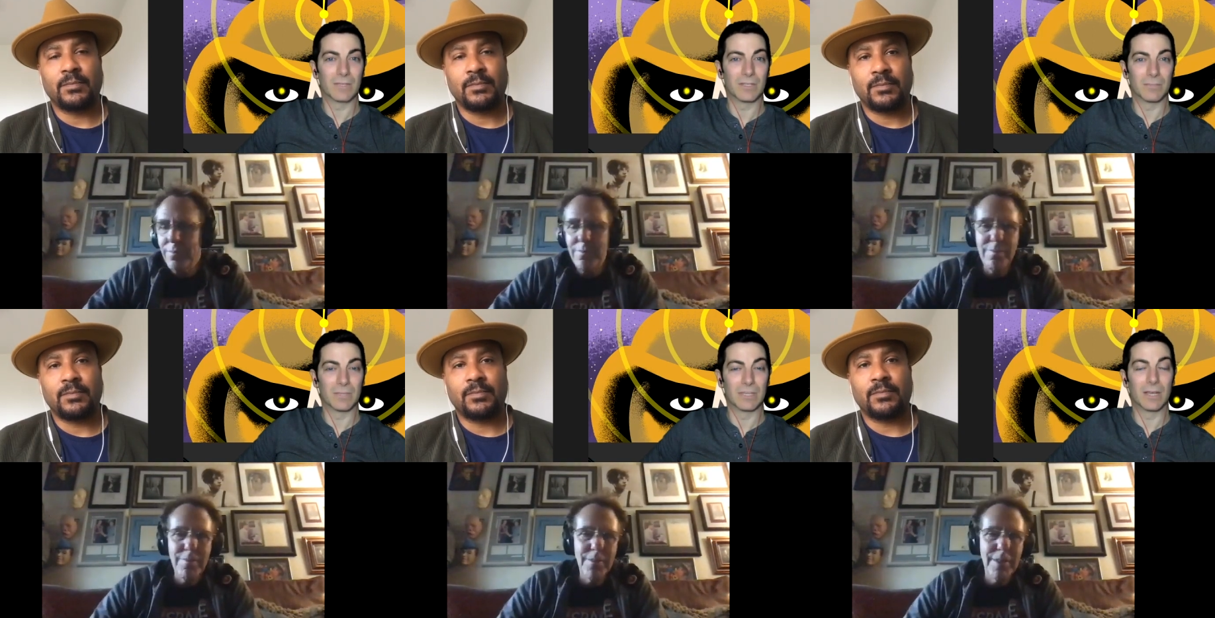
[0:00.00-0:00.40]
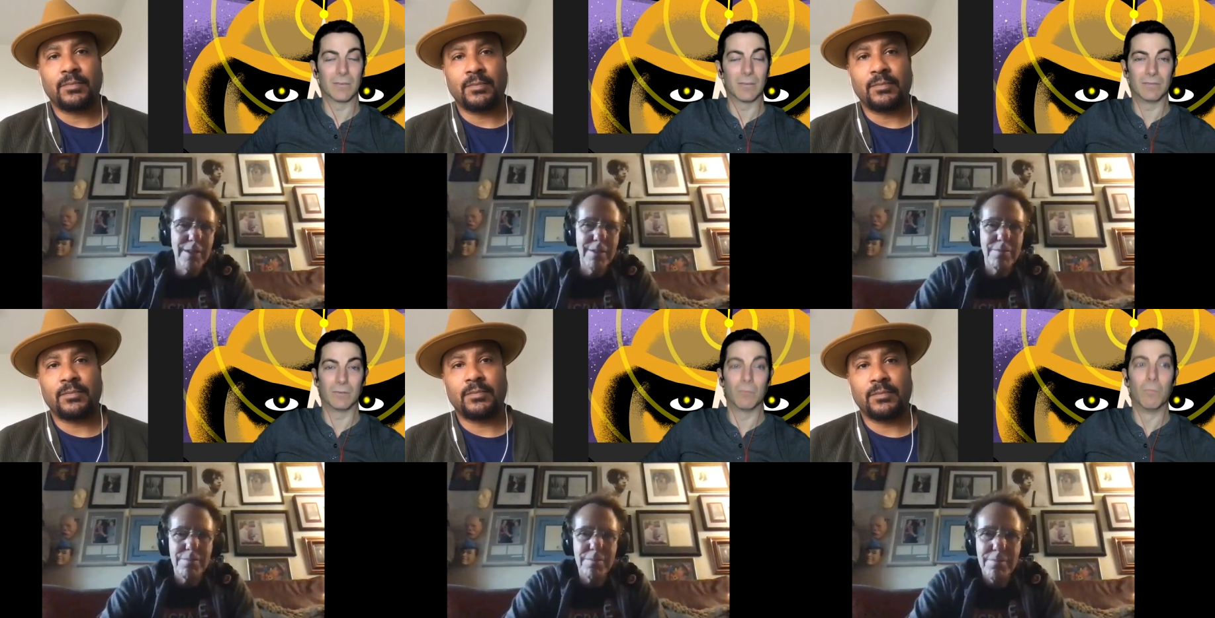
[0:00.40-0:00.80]
Speaker 1: it's become
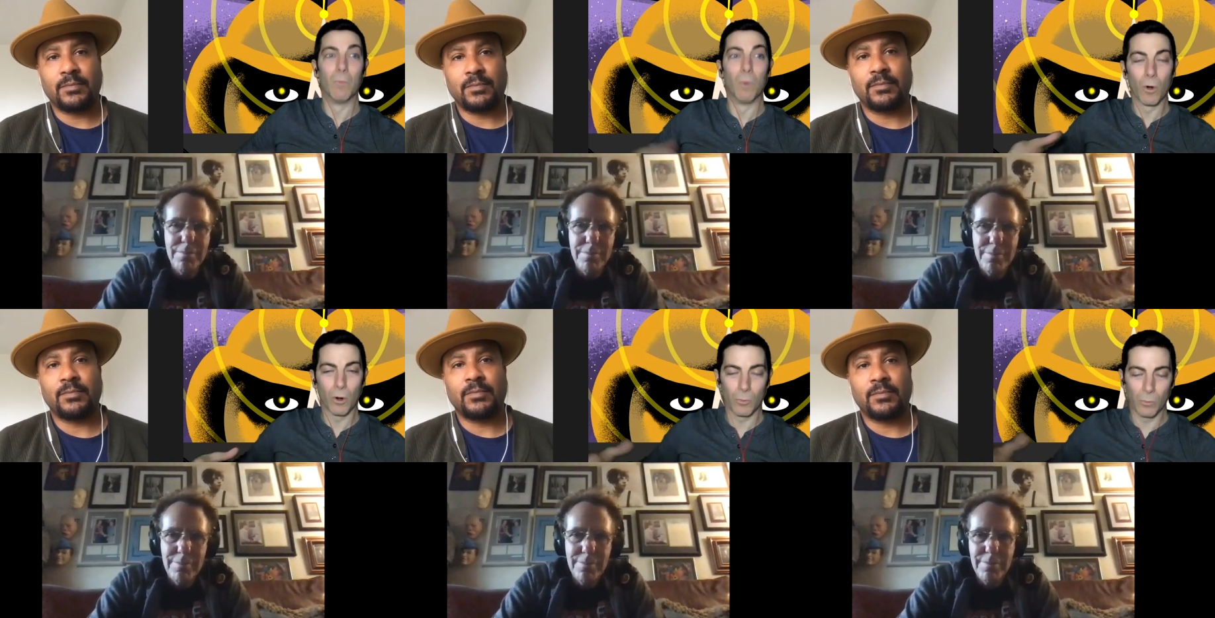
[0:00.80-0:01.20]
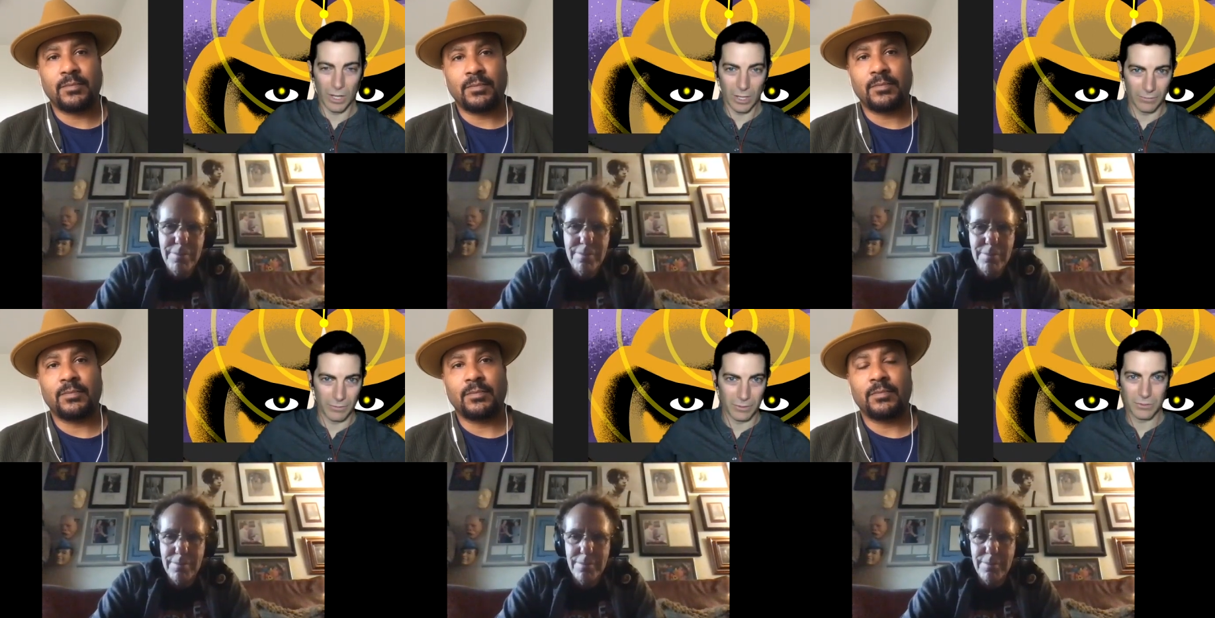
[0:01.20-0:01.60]
even more
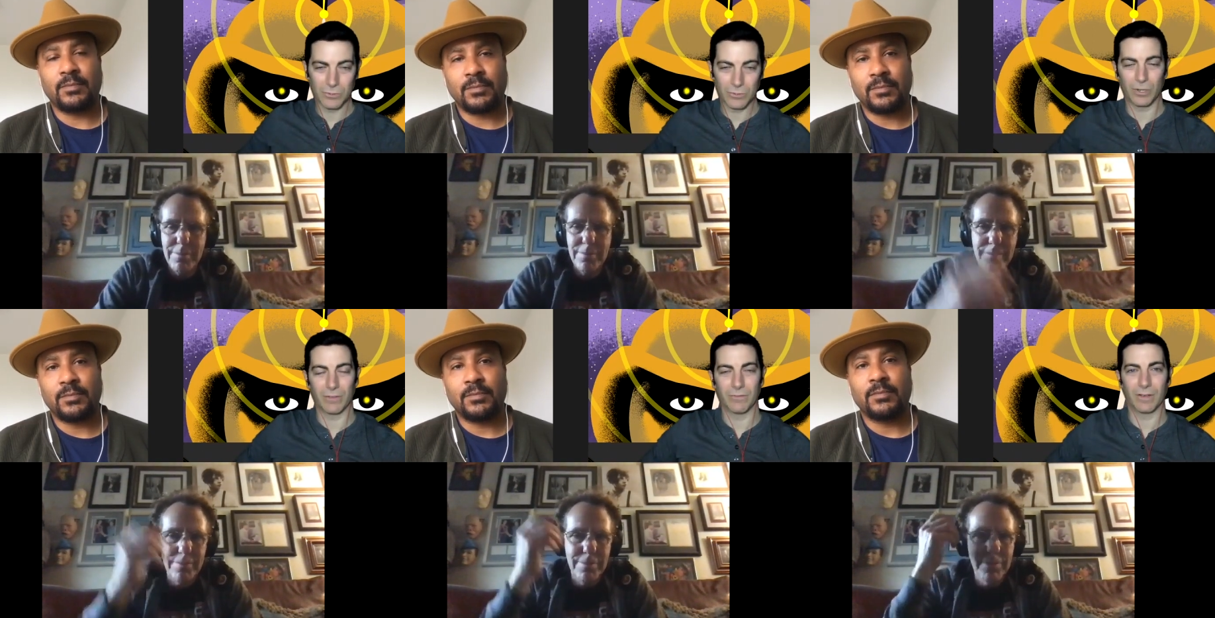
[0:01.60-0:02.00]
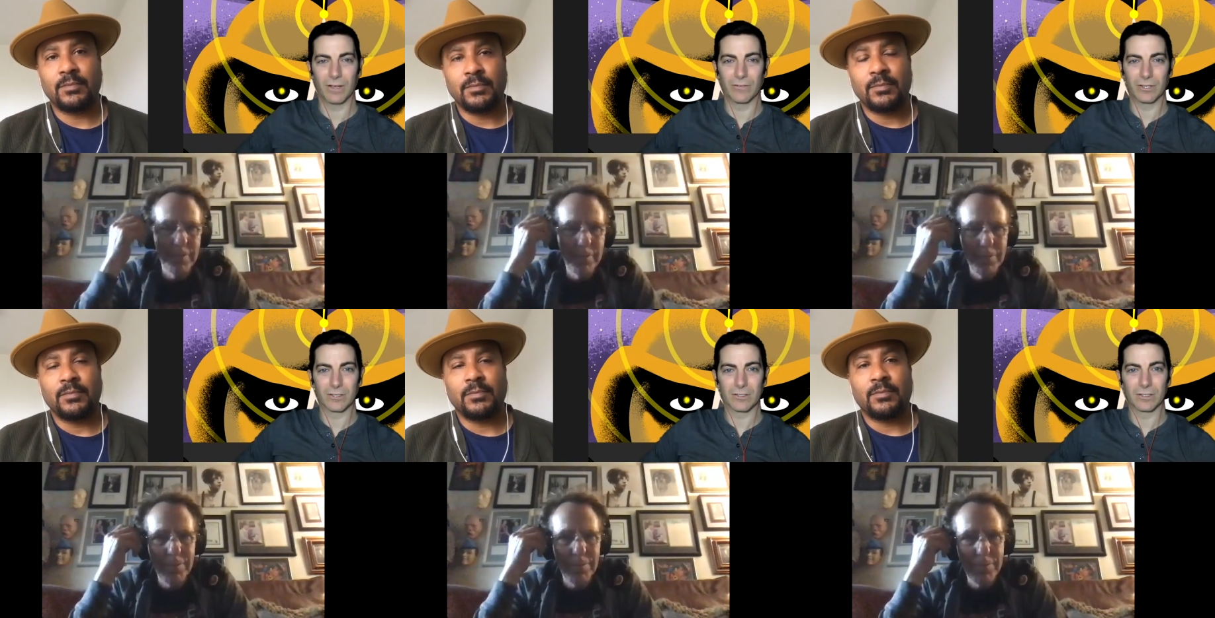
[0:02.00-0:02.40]
relevant 25
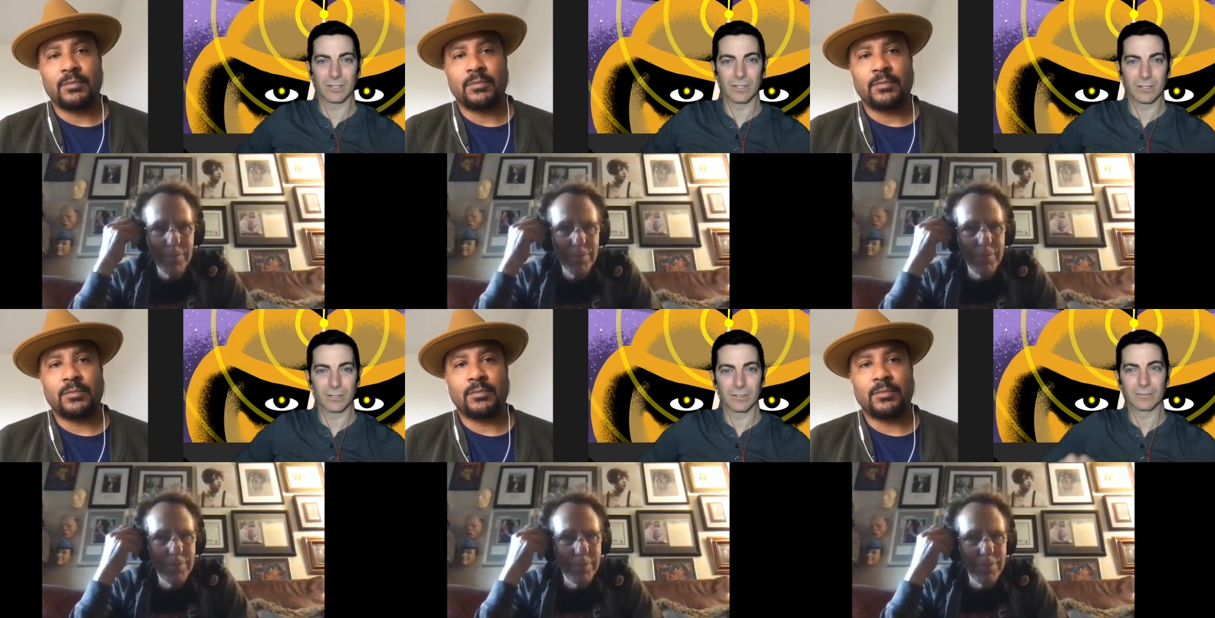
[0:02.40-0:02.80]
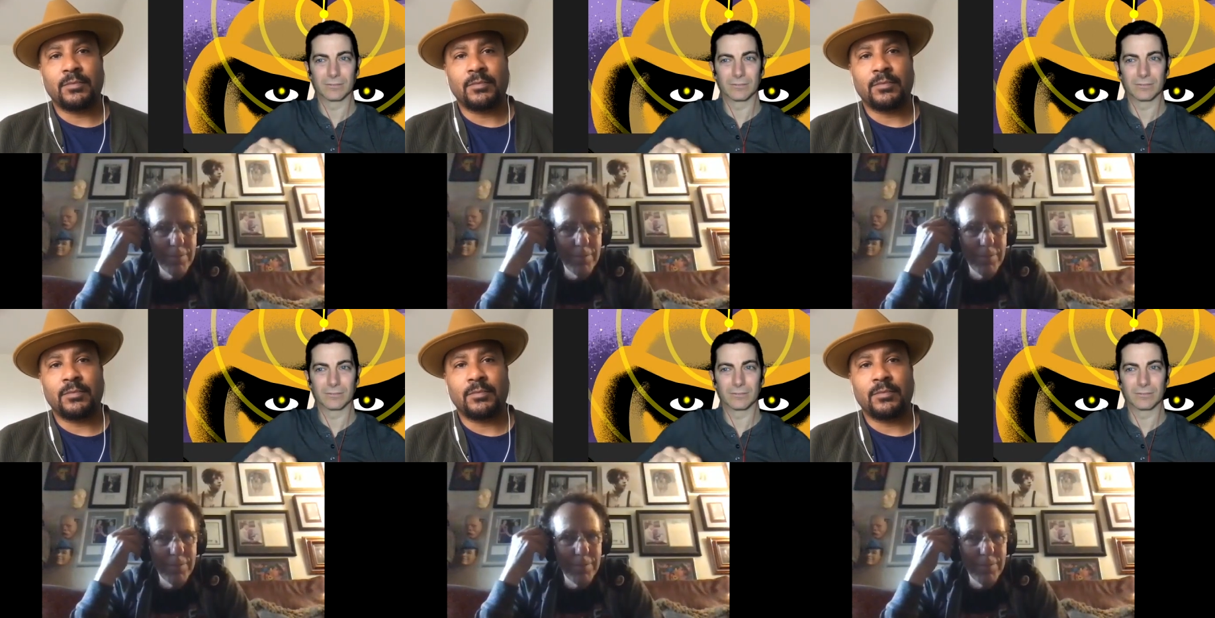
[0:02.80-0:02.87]
years later.